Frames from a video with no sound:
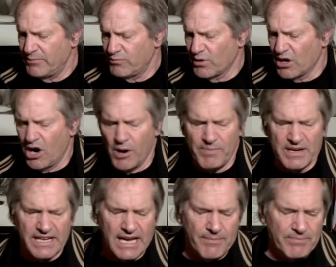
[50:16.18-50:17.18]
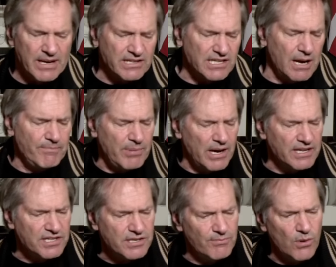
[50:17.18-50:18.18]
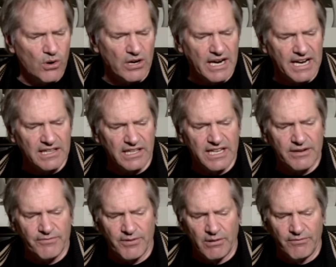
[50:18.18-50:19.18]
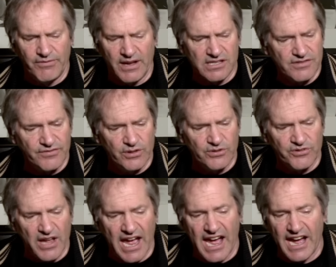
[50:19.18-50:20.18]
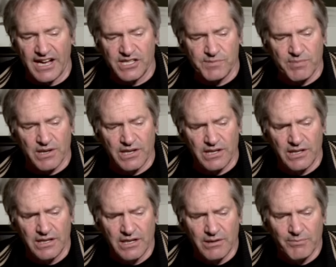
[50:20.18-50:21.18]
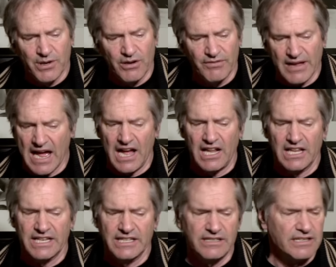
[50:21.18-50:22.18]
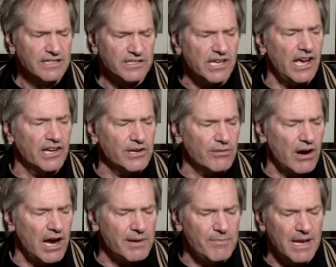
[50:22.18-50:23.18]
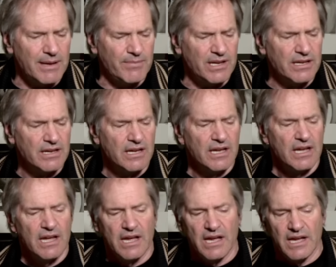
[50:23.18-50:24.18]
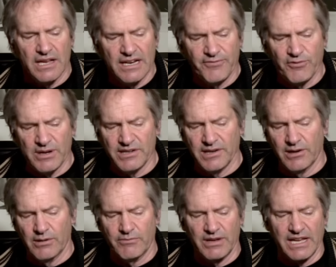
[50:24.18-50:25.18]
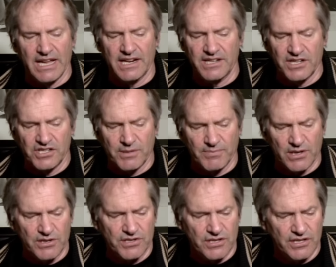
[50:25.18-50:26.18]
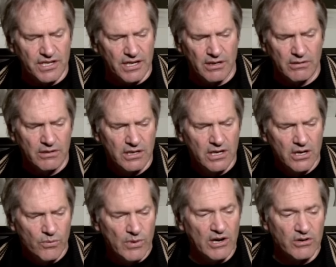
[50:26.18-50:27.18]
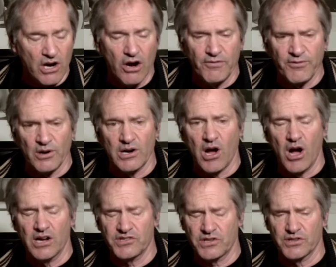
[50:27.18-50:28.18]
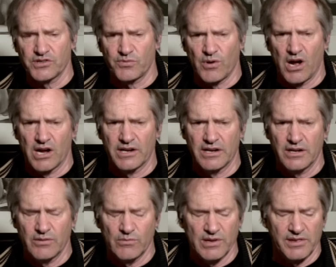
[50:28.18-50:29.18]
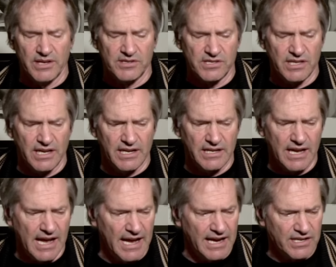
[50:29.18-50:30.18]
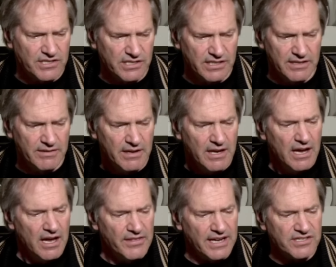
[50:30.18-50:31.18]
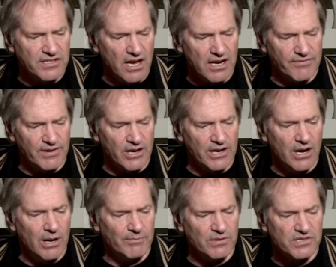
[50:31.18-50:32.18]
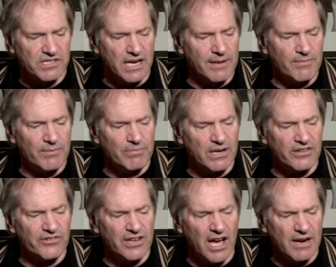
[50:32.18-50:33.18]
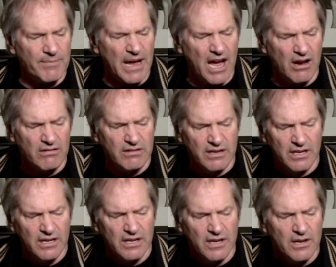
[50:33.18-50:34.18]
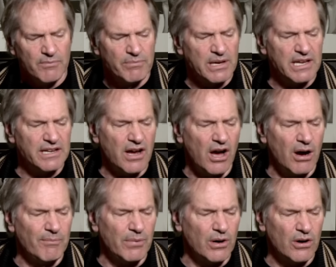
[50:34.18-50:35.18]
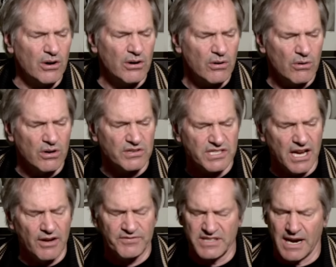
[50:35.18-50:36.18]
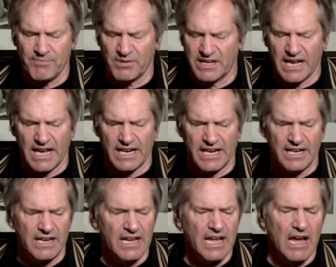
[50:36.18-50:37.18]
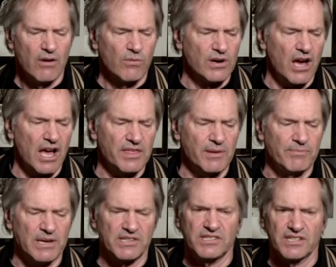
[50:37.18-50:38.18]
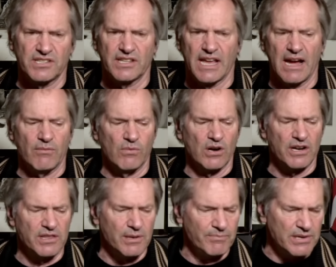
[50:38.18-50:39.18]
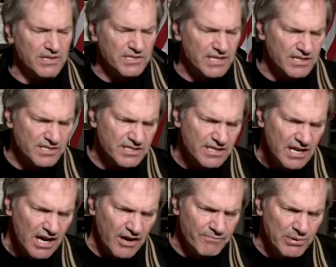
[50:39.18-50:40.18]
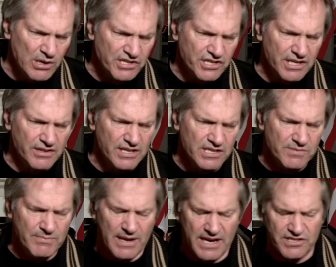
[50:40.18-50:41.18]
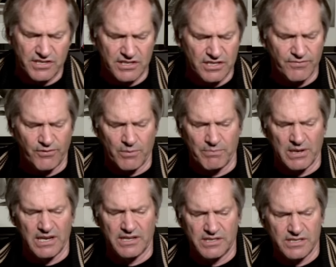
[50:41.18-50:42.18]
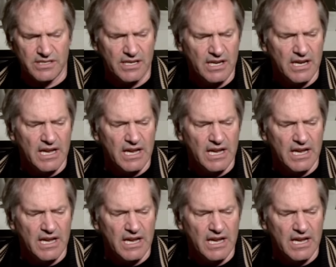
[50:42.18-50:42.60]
We're hoping to get picked up by some more elite film festivals, Aspen, Mill Valley, Telluride maybe. And if we do and we get a distribution deal, we'll go for an Oscars run with this thing, actually. That's not a very humble statement, but it's not about being humble or self-deprecating. We're not in the business of that. We're in the business of pushing this message for peace.